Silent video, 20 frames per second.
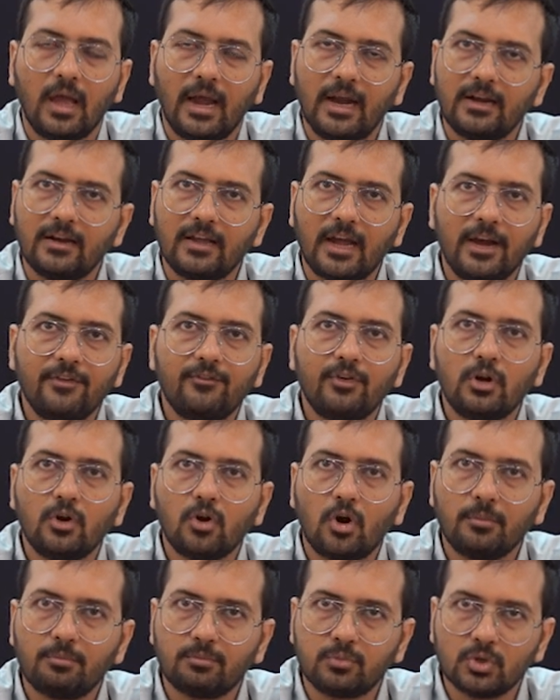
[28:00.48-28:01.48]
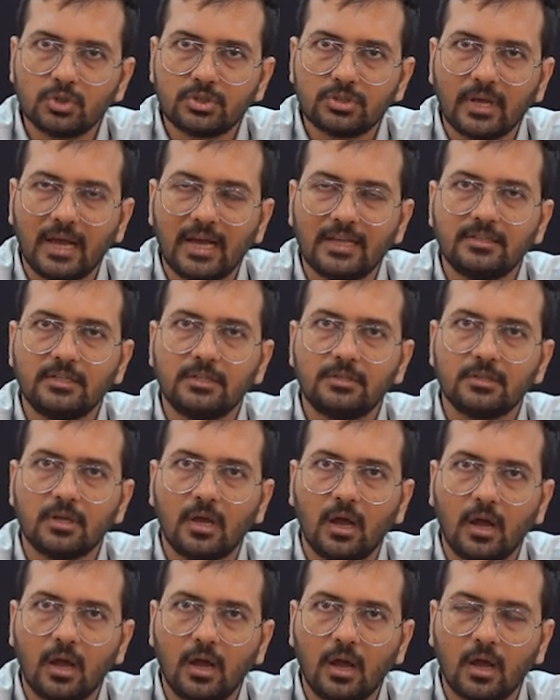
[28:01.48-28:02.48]
and guide will not push as it
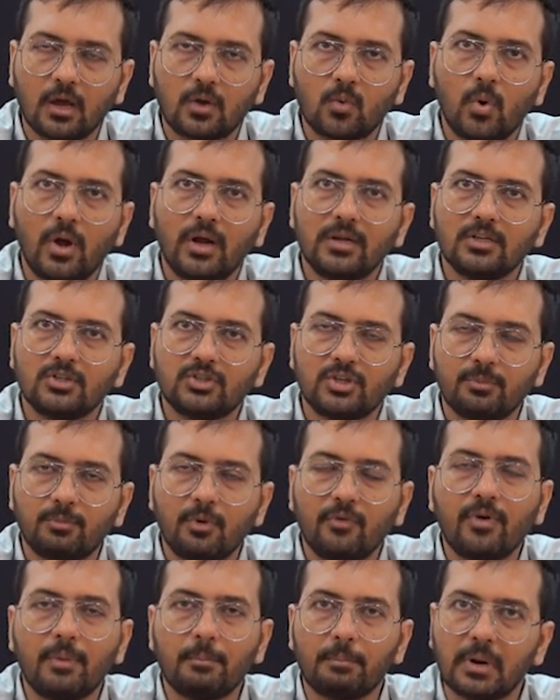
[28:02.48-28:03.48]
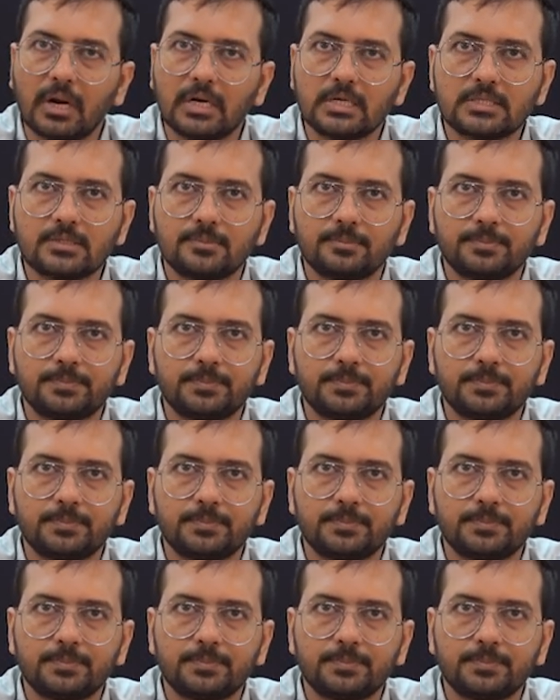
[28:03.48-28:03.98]
acquires the shape of Emplart's.